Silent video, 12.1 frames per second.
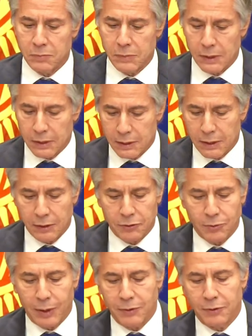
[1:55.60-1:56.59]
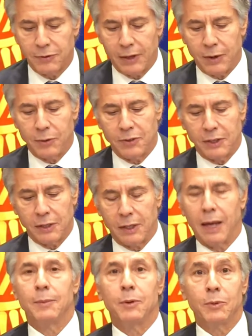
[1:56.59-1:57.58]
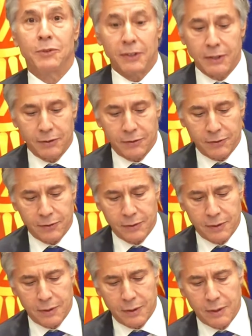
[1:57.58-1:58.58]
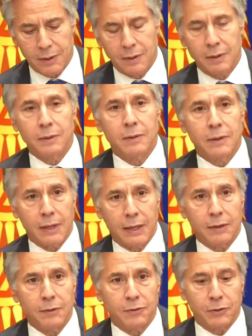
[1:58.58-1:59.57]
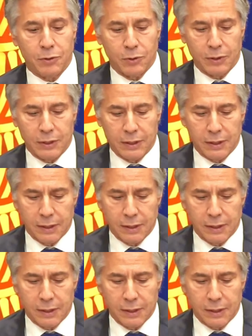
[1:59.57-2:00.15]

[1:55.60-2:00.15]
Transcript: It uh, strengthens energy and climate resilience and security.